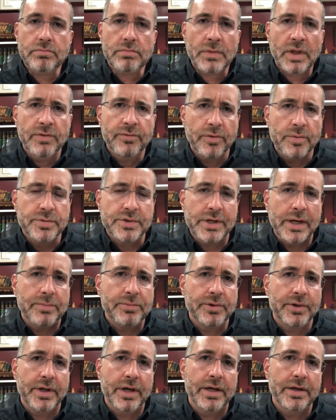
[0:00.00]
from
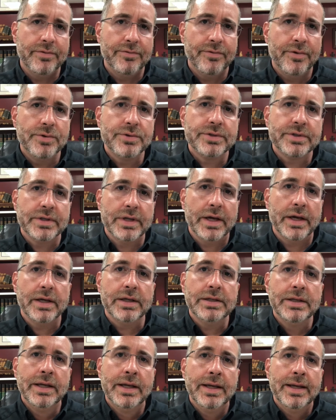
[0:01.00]
chapter 9 and verse
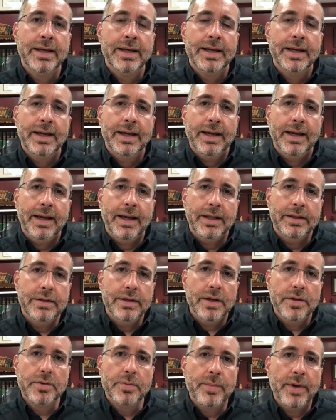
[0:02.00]
9. And the
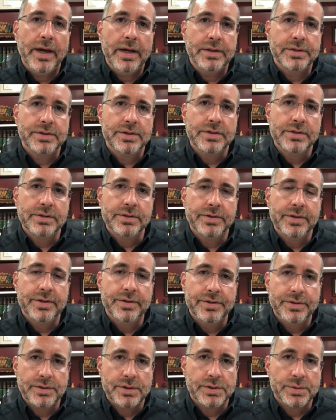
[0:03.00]
other passage that
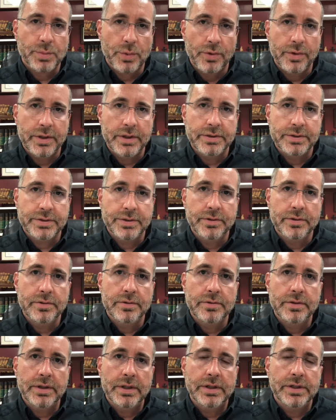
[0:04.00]
this is pointing
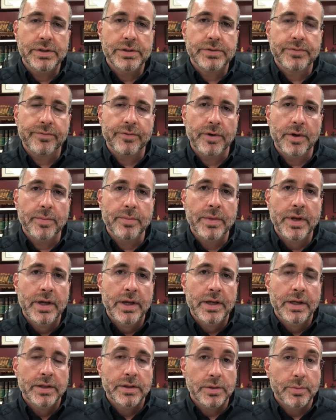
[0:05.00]
to is from
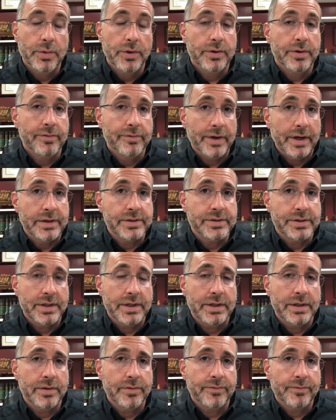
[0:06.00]
the book of
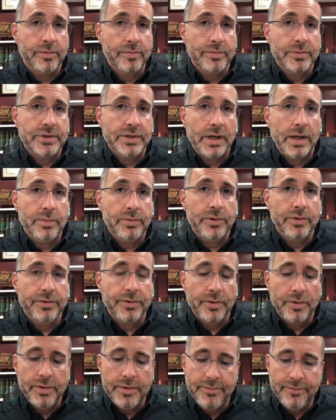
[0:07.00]
Isaiah, from chapter
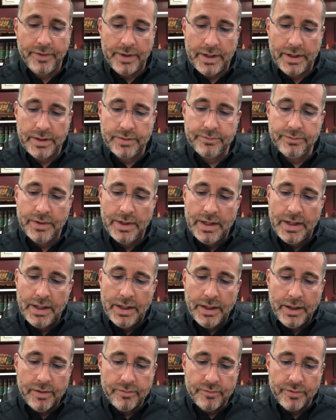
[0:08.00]
35
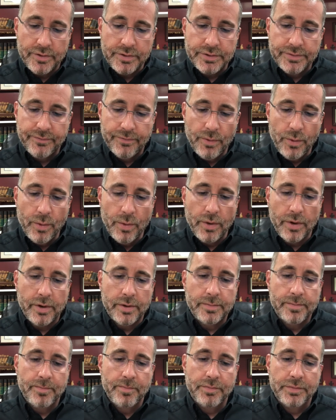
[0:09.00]
and verse 4.
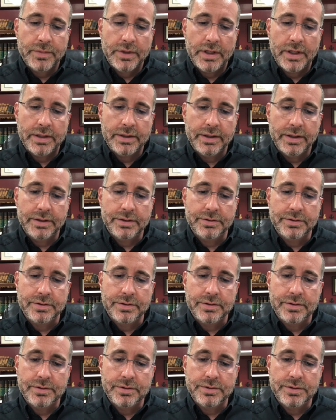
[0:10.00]
And I'd like
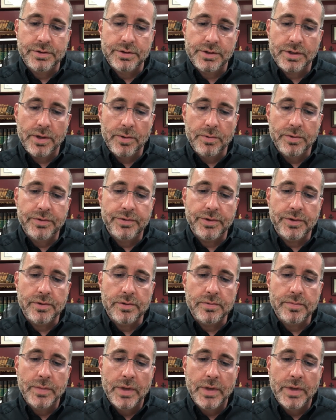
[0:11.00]
to, to share with you